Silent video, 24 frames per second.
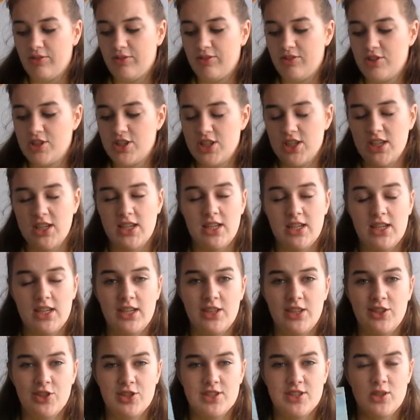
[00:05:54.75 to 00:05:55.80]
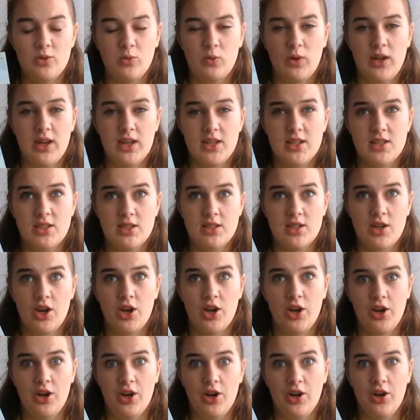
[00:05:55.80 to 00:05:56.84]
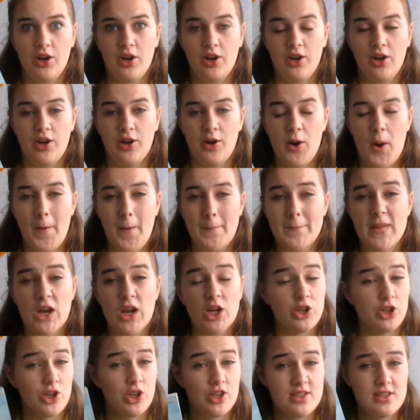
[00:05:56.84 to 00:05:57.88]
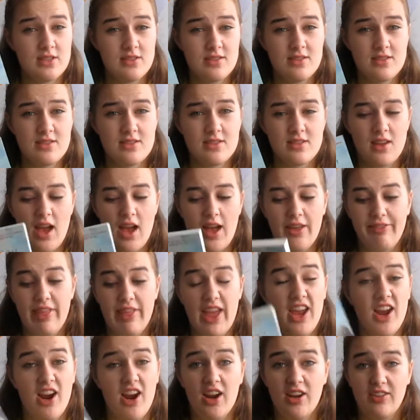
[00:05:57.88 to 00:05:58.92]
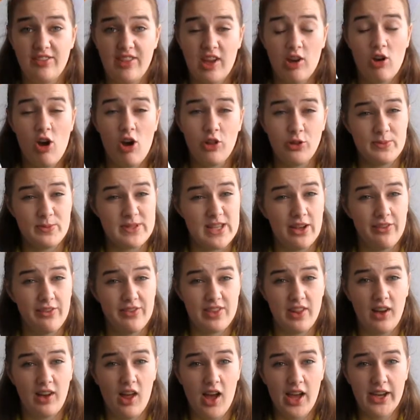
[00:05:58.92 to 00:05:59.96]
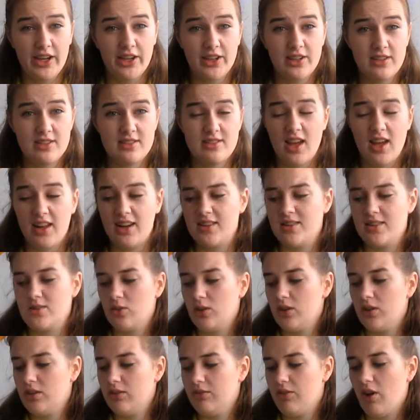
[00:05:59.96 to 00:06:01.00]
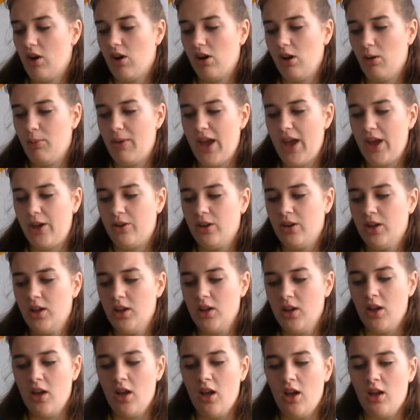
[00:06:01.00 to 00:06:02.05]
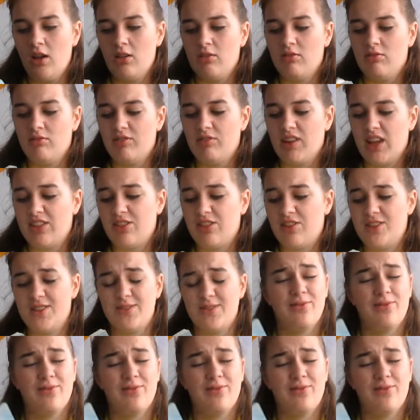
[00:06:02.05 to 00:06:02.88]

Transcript: she does it with her cousins, and they call themselves the Liars, and it's sort of all about, like, there's